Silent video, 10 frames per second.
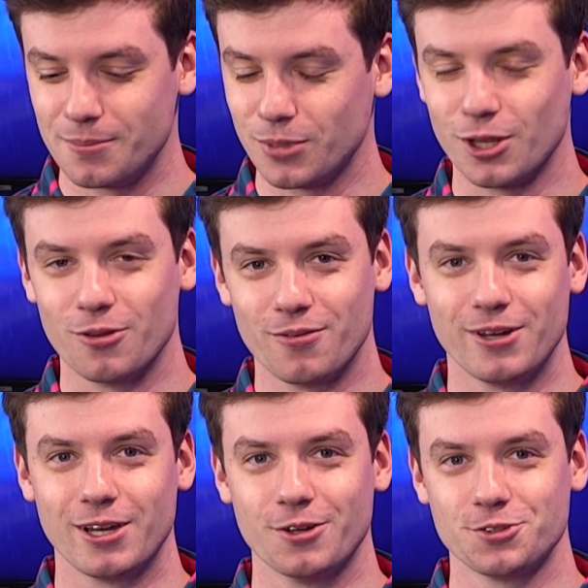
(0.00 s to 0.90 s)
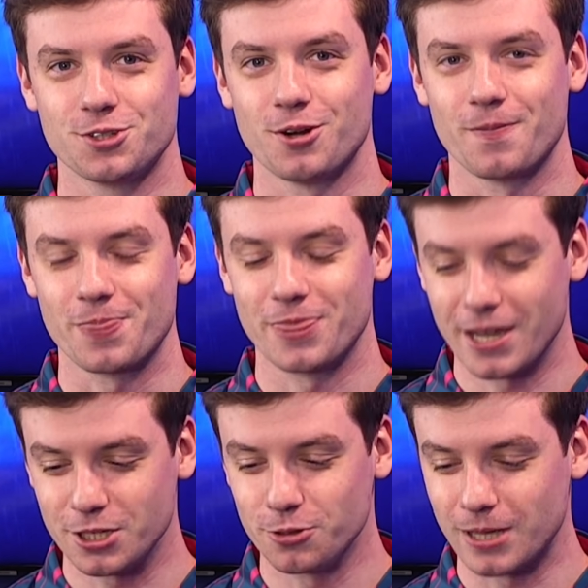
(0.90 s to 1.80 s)
below the videos. So
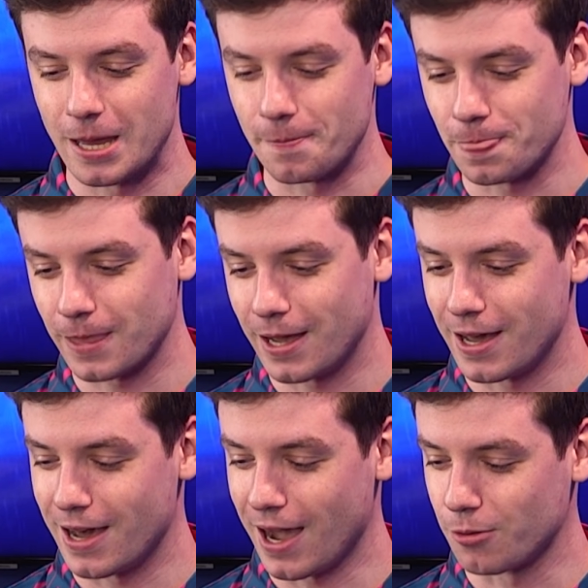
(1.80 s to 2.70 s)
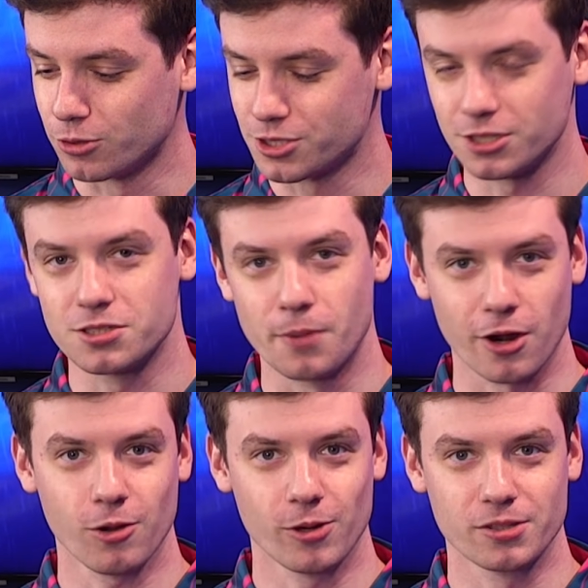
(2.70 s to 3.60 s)
thank you again. I will see you
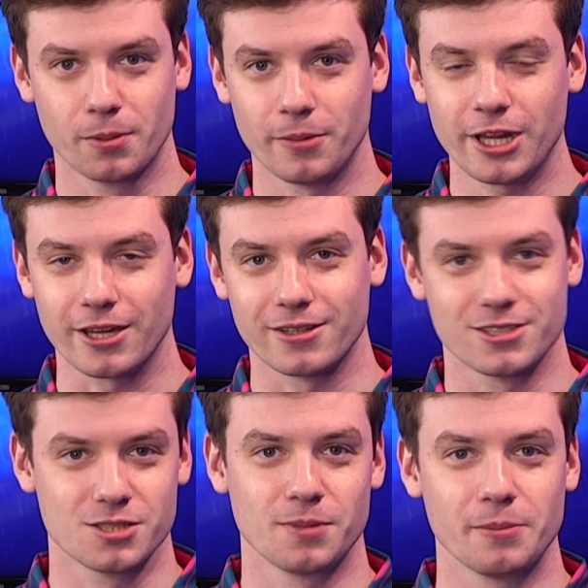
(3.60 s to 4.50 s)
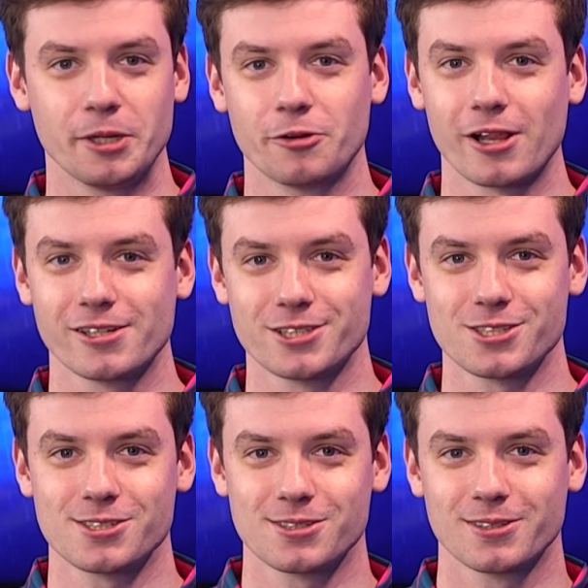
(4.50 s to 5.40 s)
tomorrow, weather permitting. This has been
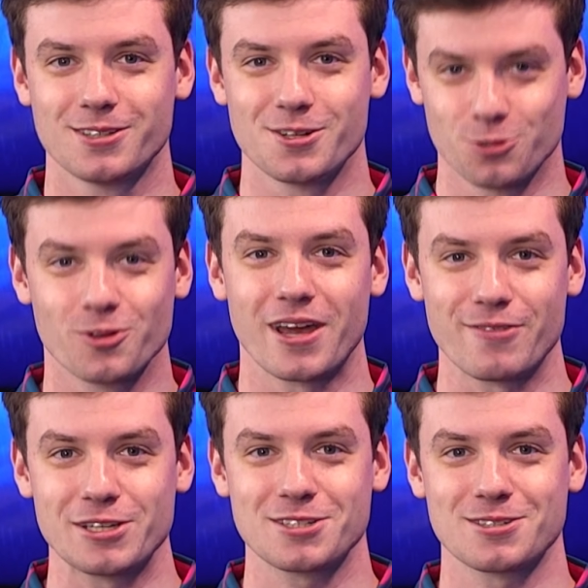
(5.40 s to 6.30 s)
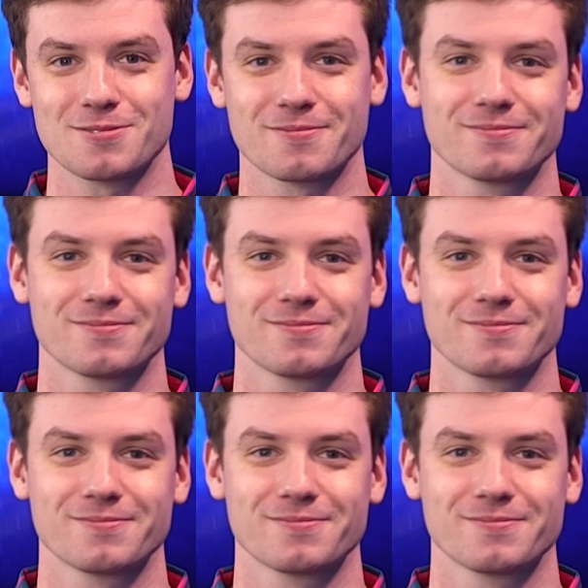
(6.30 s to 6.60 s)
Meteorologist Drew Davis.